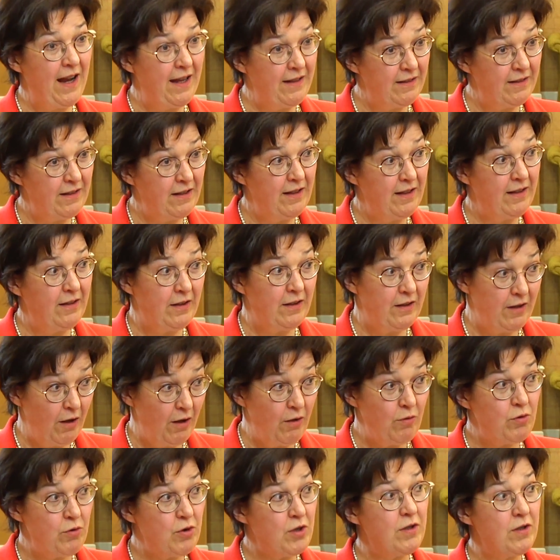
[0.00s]
and
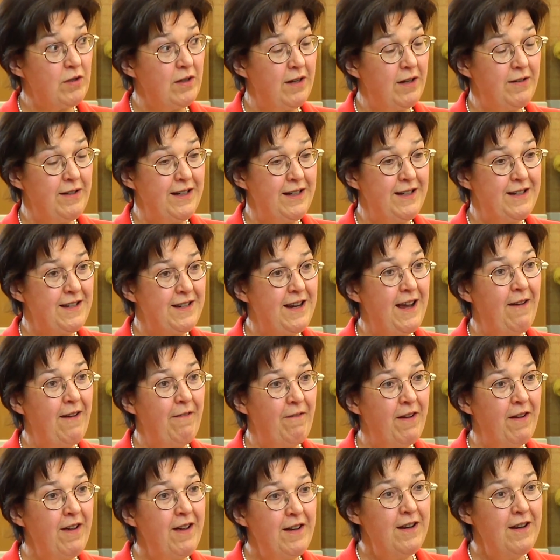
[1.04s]
those studies have